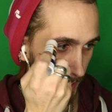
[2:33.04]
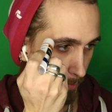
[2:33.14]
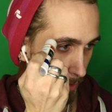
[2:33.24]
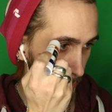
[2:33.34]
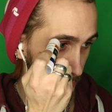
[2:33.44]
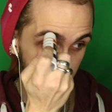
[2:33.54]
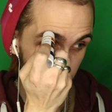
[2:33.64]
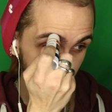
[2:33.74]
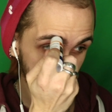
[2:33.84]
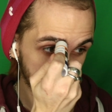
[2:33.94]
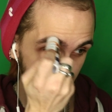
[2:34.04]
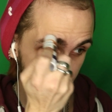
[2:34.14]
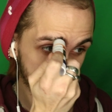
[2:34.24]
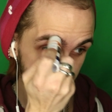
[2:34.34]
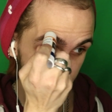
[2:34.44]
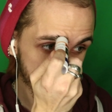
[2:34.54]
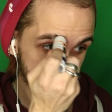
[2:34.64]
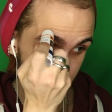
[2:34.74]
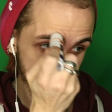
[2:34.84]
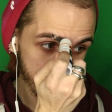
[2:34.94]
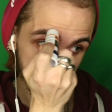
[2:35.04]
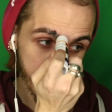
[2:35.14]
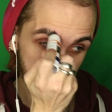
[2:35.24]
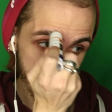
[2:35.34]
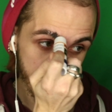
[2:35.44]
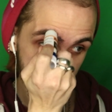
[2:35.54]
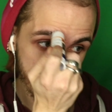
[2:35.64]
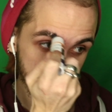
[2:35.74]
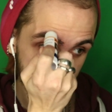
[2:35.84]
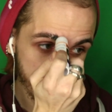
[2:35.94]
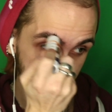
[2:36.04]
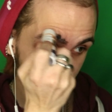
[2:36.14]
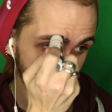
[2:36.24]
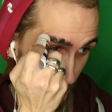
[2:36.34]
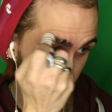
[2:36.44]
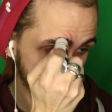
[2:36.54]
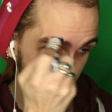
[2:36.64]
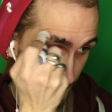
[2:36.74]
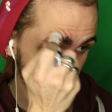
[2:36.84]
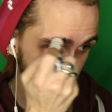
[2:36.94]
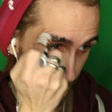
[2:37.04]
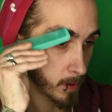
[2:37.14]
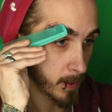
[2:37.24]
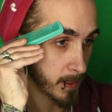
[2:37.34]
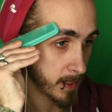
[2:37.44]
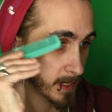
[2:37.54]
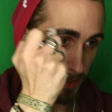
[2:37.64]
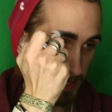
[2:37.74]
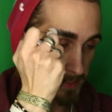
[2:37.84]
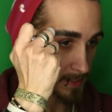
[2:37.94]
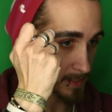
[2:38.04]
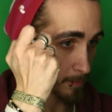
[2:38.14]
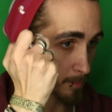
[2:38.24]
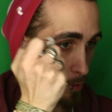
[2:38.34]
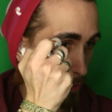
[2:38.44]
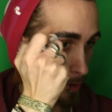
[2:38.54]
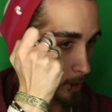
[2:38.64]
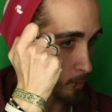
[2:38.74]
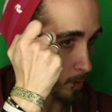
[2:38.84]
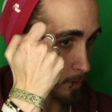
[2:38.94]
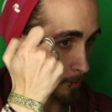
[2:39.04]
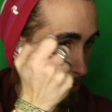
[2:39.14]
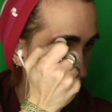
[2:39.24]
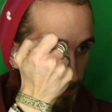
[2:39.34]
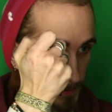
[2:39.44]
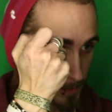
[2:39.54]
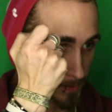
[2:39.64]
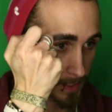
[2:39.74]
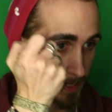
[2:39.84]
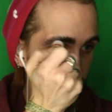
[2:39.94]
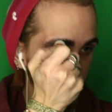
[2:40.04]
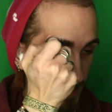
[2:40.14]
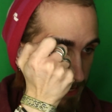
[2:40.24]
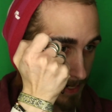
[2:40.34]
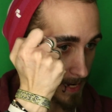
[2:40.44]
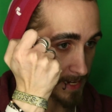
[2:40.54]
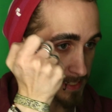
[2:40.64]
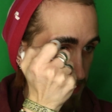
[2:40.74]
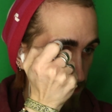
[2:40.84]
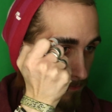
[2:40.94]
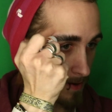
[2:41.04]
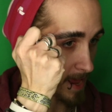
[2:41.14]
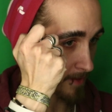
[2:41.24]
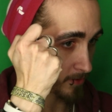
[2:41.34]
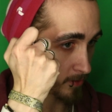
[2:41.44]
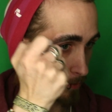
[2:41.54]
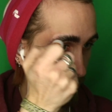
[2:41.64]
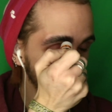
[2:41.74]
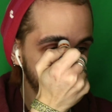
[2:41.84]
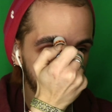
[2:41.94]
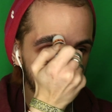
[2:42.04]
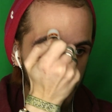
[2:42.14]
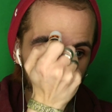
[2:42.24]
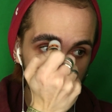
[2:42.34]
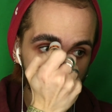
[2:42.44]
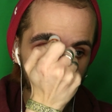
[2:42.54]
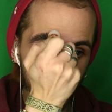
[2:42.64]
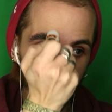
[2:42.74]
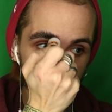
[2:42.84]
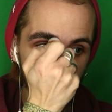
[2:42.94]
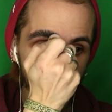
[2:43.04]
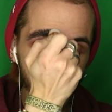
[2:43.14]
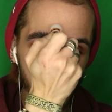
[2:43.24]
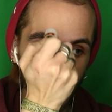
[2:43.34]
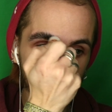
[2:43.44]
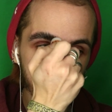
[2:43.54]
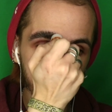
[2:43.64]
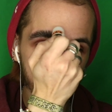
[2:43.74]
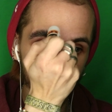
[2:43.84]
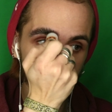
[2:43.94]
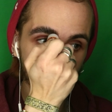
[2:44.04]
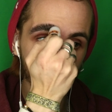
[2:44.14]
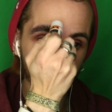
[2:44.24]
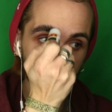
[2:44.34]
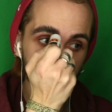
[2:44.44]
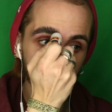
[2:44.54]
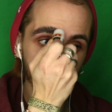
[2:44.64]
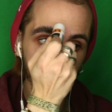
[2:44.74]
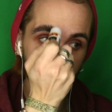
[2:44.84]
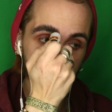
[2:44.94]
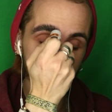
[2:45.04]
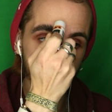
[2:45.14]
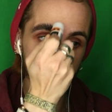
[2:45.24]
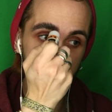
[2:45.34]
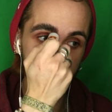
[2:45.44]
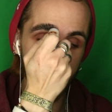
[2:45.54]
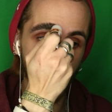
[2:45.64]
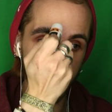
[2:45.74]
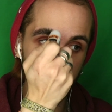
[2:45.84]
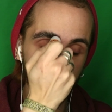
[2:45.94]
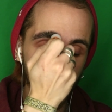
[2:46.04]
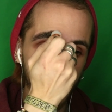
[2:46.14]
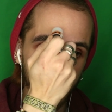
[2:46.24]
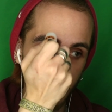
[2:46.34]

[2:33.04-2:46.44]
I will just do it like this, really getting that glue in there. Press some more glue on so it really lays flat to the skin. Yes indeed. Oh, I'm starting to look real sexy right